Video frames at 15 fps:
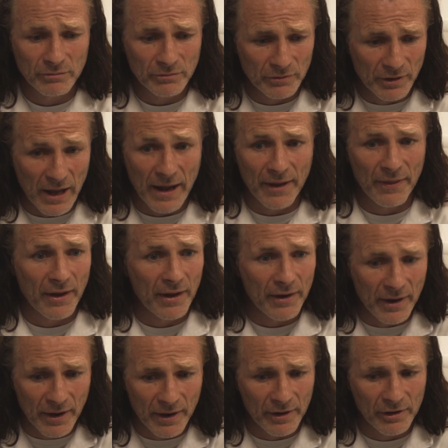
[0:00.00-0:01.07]
night that
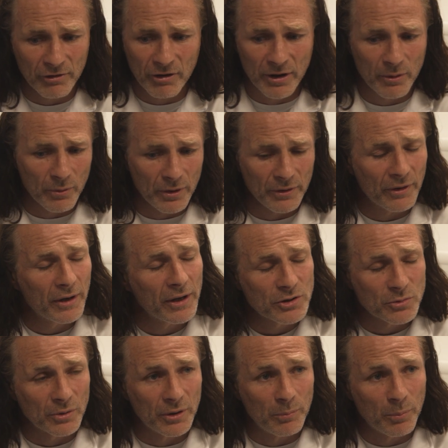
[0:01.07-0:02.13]
night and a great week the
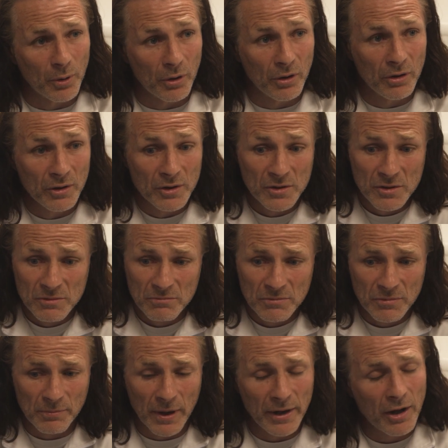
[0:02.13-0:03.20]
next week, but
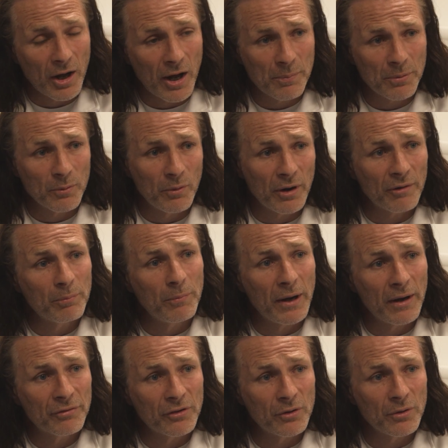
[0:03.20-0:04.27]
may not happen. We
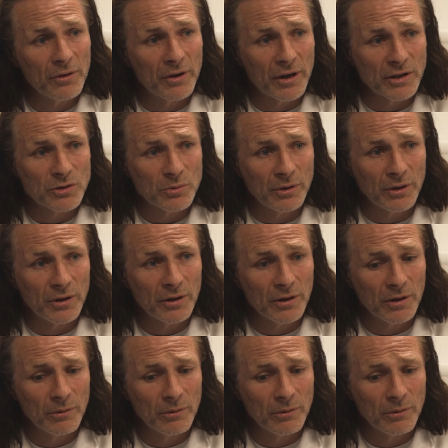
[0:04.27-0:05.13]
may have to do it the next week.